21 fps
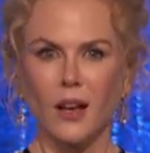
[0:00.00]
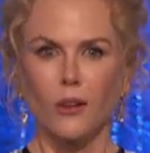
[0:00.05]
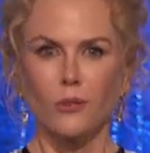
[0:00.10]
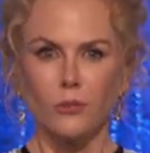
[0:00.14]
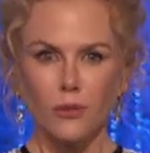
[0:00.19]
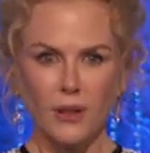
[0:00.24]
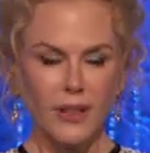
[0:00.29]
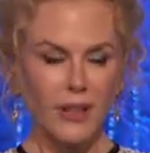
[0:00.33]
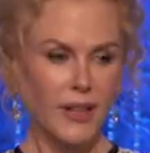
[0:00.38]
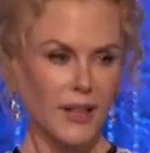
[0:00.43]

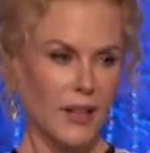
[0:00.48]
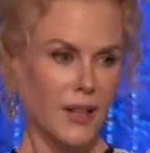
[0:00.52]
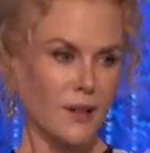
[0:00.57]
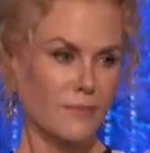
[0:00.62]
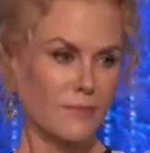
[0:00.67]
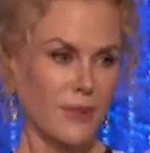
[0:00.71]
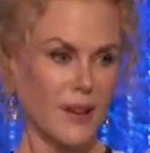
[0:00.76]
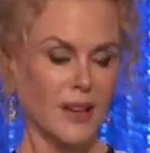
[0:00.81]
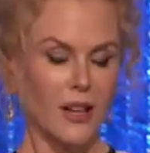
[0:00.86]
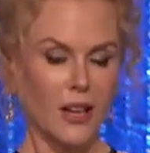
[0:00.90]

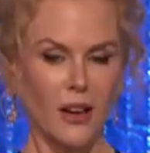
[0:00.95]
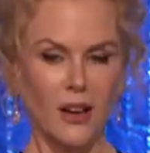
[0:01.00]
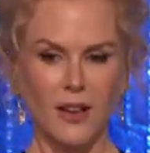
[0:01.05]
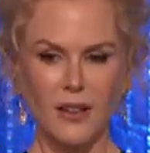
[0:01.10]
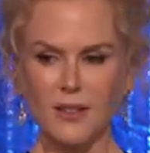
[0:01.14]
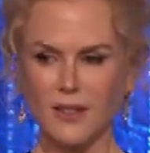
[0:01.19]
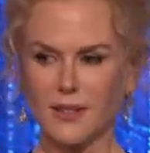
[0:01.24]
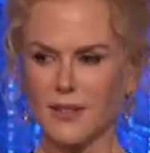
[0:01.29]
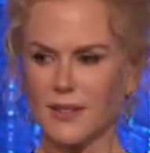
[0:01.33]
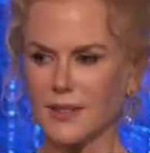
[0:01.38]
really
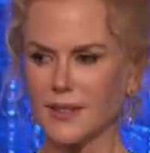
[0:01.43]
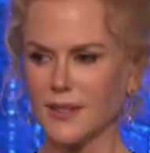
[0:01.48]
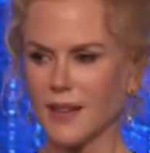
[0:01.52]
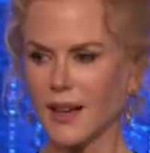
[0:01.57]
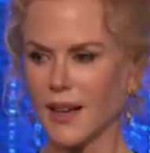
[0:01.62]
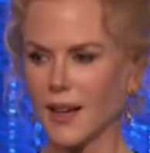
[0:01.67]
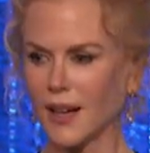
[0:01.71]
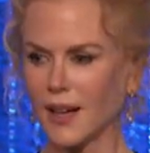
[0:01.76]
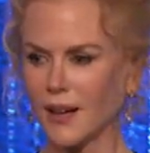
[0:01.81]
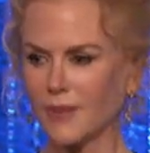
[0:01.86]
because
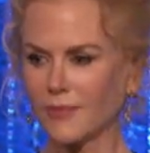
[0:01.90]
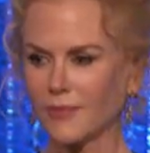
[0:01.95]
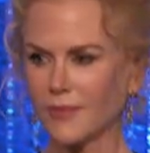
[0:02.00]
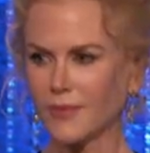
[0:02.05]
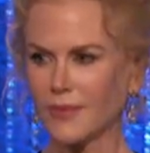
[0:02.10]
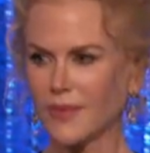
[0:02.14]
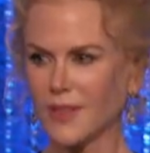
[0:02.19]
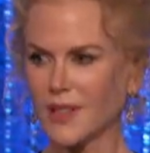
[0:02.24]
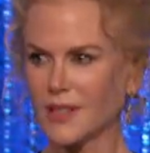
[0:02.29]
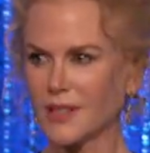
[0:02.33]

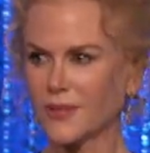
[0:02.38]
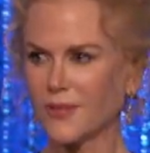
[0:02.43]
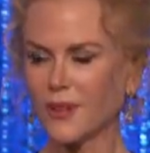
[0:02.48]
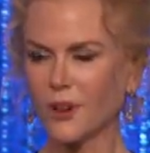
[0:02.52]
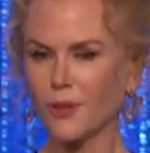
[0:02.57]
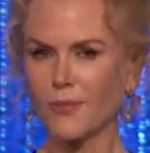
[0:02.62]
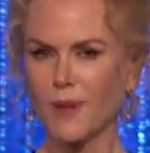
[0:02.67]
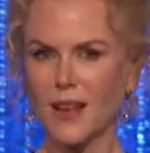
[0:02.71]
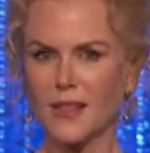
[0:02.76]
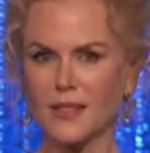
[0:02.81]
um, this
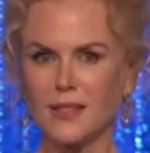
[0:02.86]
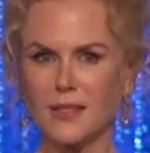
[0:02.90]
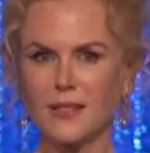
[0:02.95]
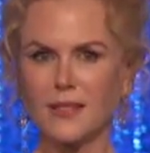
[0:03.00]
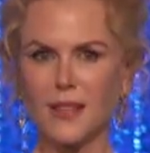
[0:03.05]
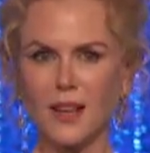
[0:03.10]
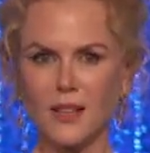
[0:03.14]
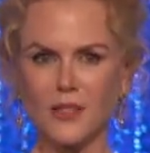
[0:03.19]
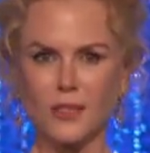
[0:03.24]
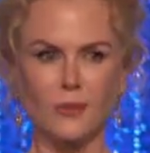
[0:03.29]
film has
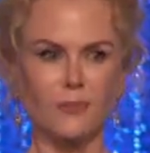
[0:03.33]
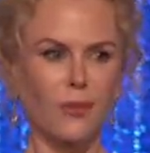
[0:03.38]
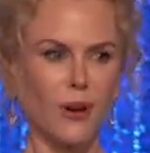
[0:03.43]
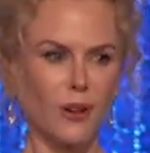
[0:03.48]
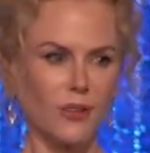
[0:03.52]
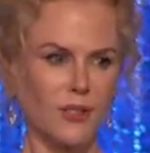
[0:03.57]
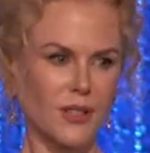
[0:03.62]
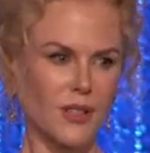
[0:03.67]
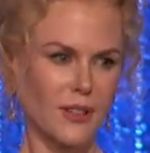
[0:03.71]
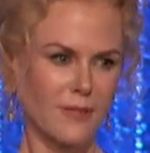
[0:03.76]
such a
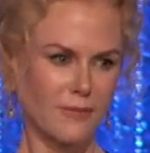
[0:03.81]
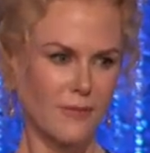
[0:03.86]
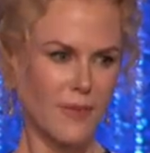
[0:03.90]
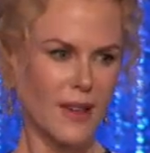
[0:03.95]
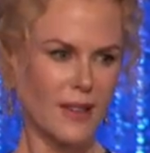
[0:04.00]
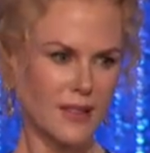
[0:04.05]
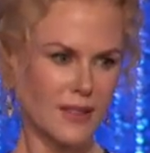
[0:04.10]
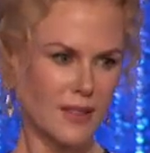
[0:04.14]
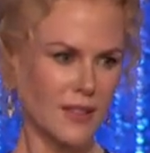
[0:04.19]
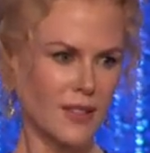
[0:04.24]
positive
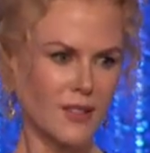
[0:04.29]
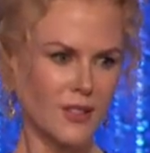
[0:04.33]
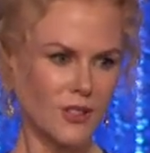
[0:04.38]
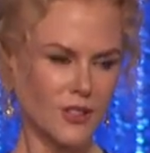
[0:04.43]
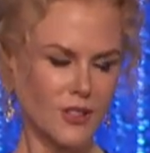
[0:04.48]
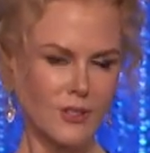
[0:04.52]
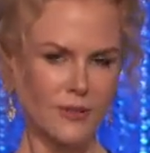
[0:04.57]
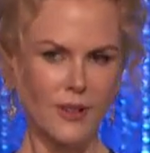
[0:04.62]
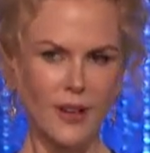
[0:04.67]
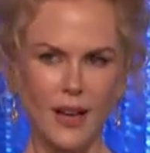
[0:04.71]

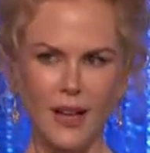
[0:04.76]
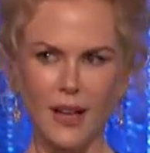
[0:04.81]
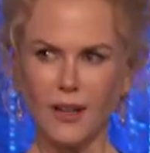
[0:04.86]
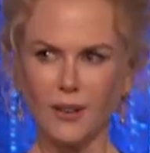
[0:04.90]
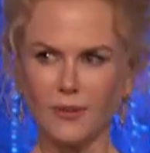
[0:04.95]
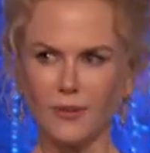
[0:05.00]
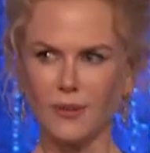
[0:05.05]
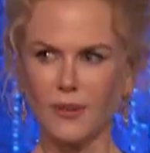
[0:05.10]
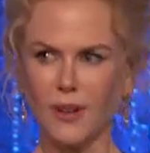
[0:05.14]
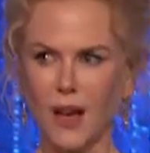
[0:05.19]
message
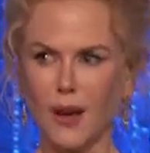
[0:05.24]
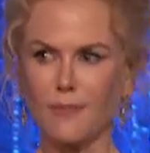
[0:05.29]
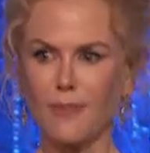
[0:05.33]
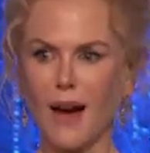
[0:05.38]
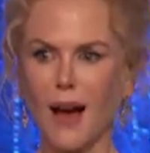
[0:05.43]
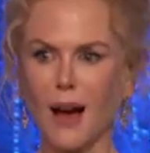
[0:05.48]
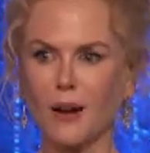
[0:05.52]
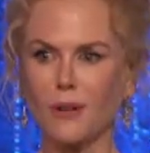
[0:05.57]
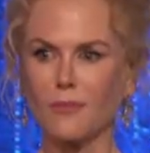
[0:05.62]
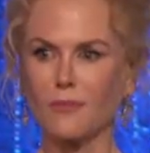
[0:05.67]
um,
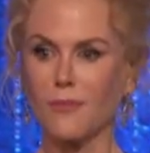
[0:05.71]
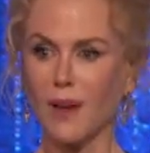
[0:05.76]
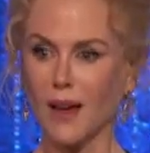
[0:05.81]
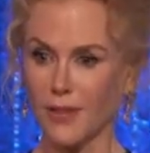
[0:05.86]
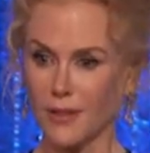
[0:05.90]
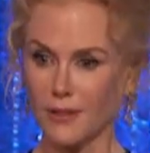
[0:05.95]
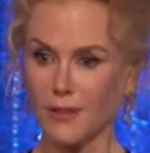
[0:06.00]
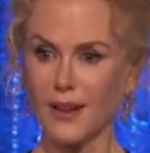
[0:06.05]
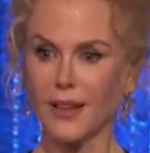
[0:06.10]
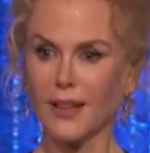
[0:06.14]
about
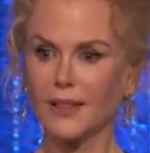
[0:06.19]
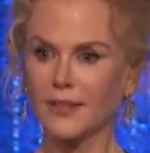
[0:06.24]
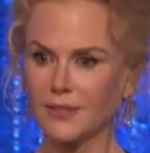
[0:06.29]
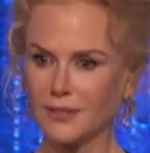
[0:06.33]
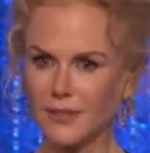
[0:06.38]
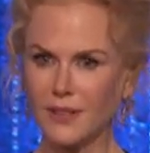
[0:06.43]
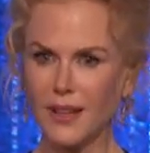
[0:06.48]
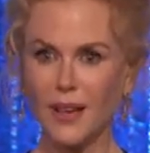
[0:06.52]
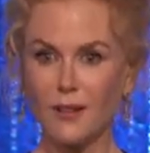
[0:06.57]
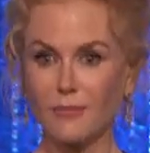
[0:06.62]

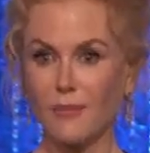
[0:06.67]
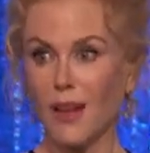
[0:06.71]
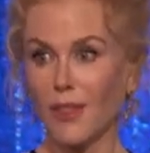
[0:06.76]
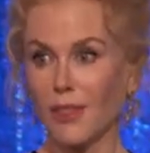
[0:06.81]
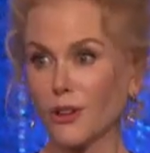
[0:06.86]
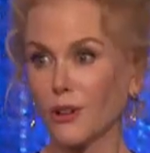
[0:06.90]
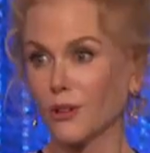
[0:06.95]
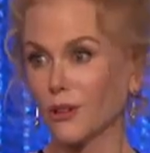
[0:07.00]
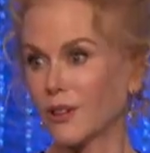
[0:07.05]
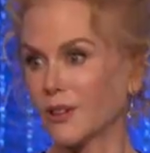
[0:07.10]
mothering and
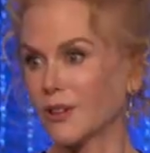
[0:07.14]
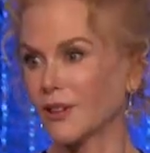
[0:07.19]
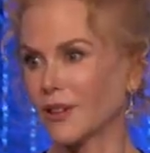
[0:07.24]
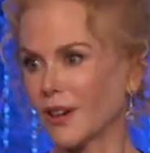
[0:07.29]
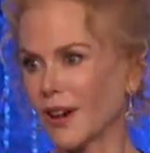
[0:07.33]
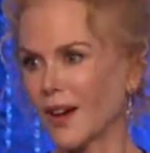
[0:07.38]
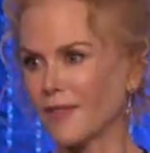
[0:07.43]
motherhood.